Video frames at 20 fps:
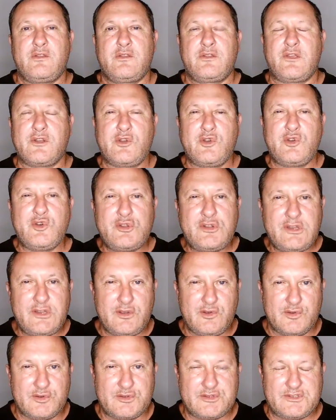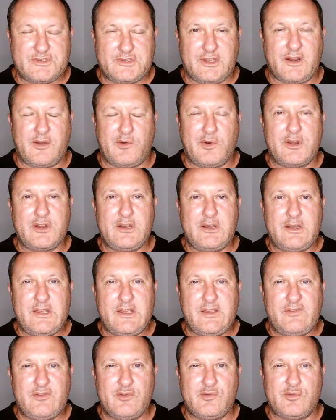the good news that I want to
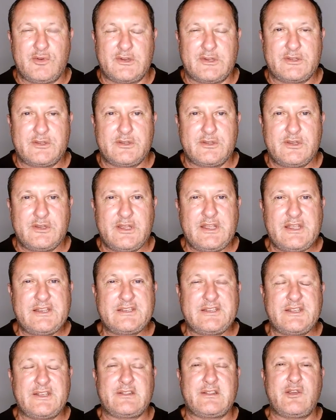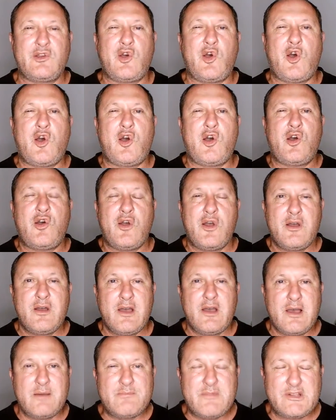leave you with is that there are
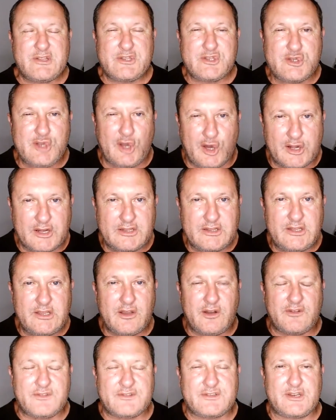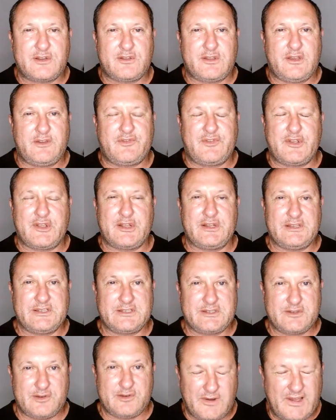a majority of South
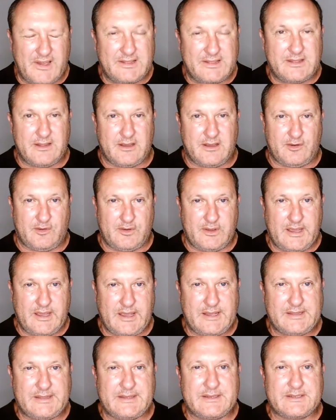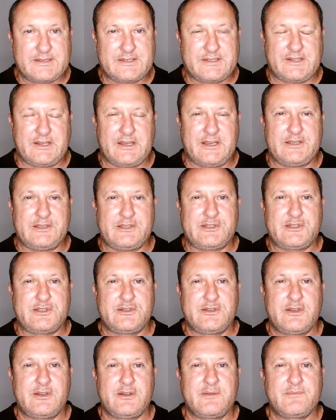Africans right now at this stage
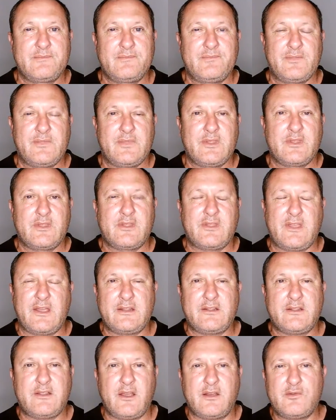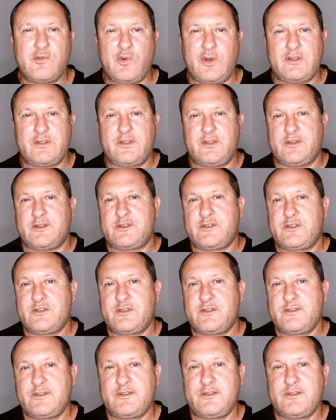that don't want this.